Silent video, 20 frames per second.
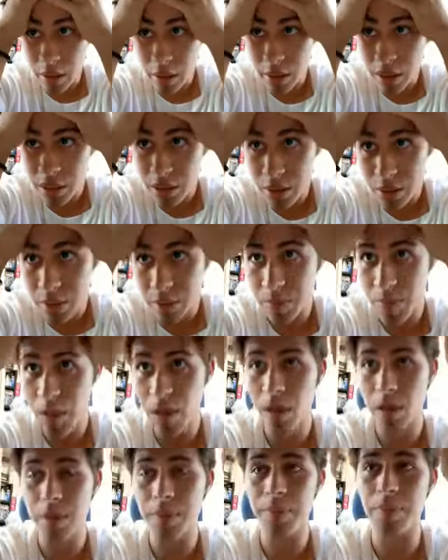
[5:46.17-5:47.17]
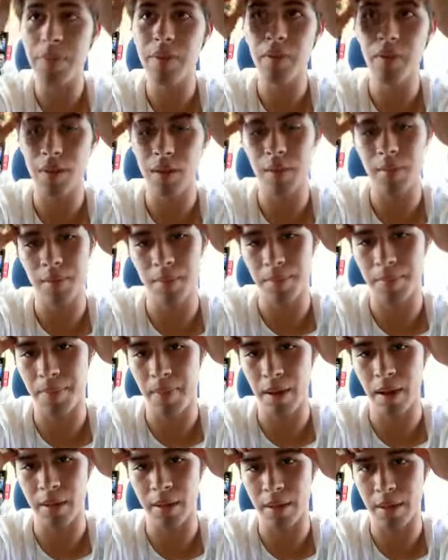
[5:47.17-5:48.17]
the Eastern Bloc, driven
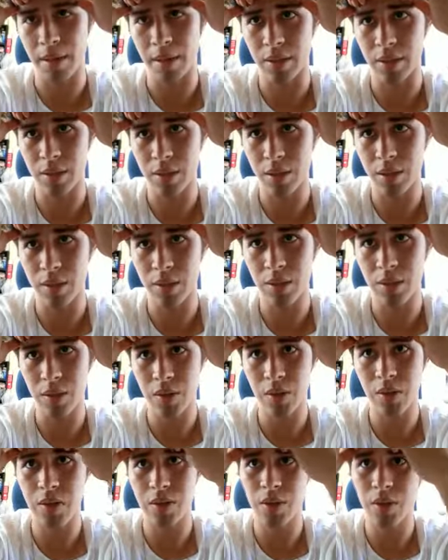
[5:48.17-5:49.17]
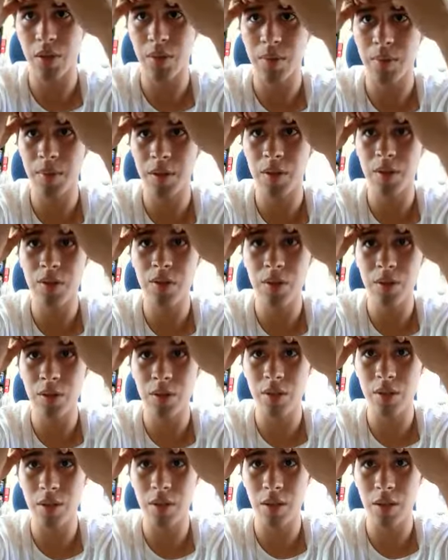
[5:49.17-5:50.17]
by the Soviet
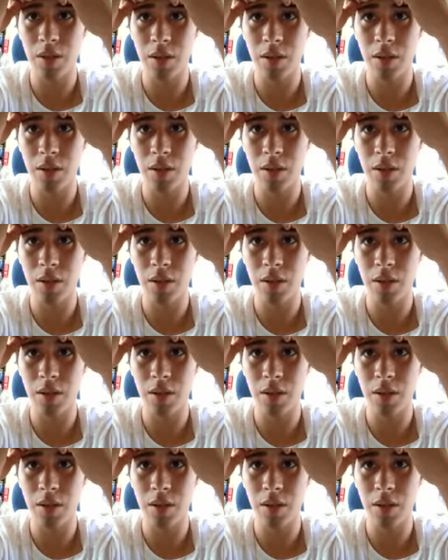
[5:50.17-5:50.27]
Union,